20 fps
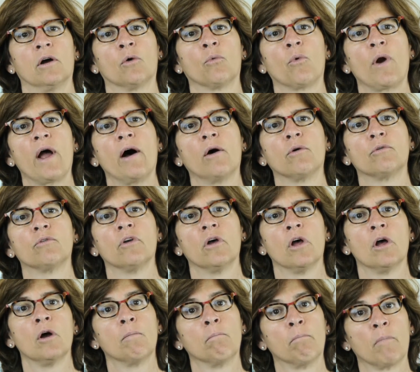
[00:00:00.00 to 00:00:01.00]
around
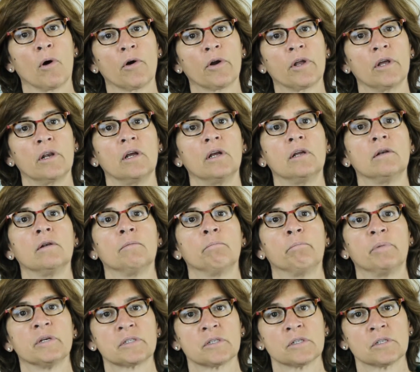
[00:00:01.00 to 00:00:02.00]
marketing,
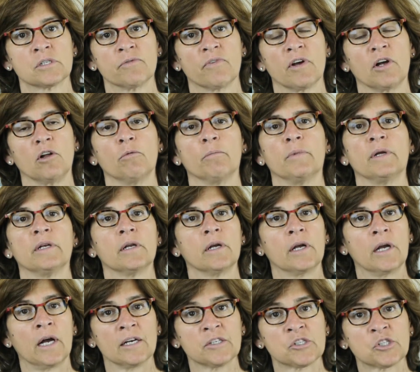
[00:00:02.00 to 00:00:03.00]
business development,
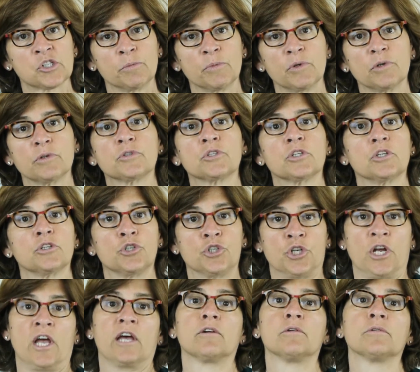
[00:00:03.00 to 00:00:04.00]
customers,
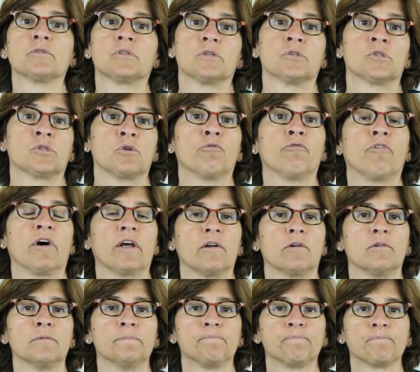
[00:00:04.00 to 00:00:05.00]
channels is so
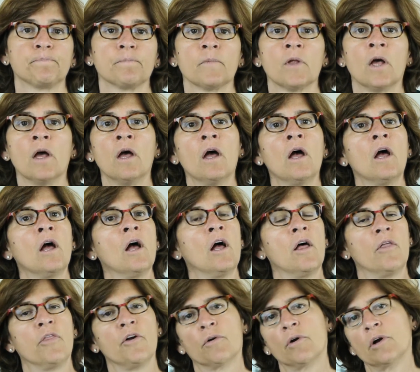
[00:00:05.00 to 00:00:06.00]
vital.
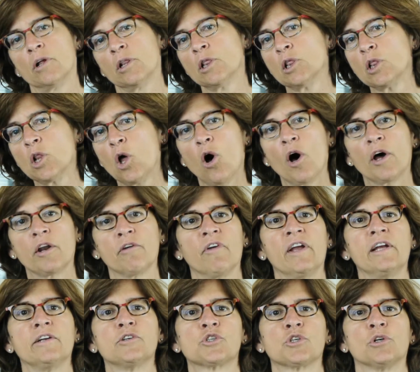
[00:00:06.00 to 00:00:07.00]
There are a lot of
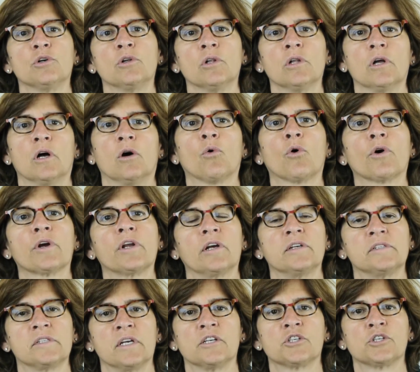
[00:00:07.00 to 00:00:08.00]
angel
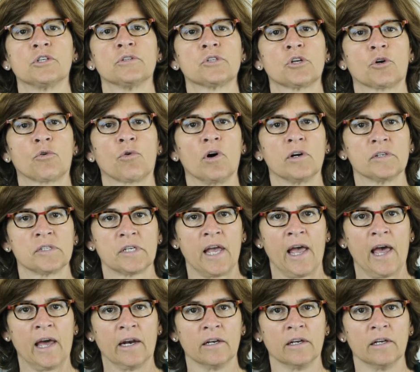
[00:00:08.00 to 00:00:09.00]
organizations across
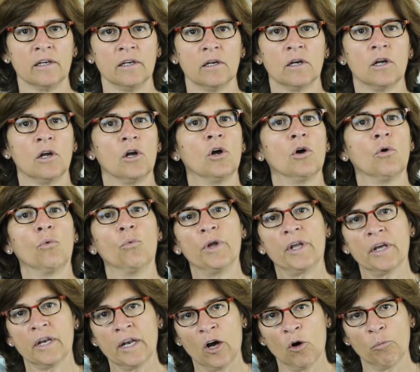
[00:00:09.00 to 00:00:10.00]
Canada. We
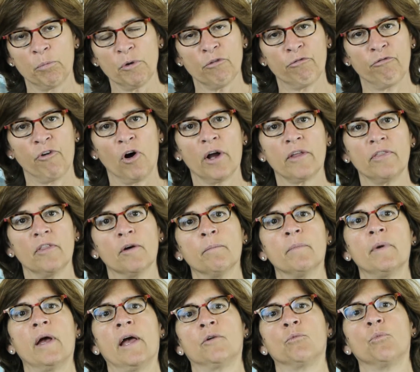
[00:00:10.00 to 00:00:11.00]
can help you find
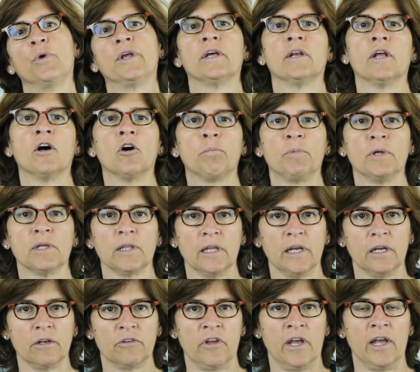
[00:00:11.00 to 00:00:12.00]
them and we can help you
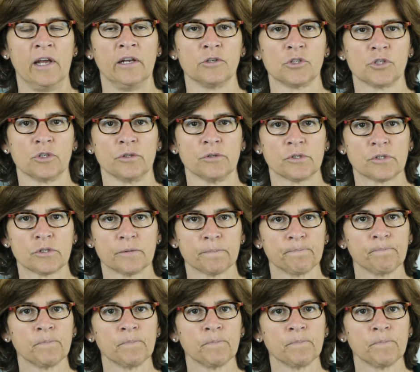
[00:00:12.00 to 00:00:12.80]
link to angels.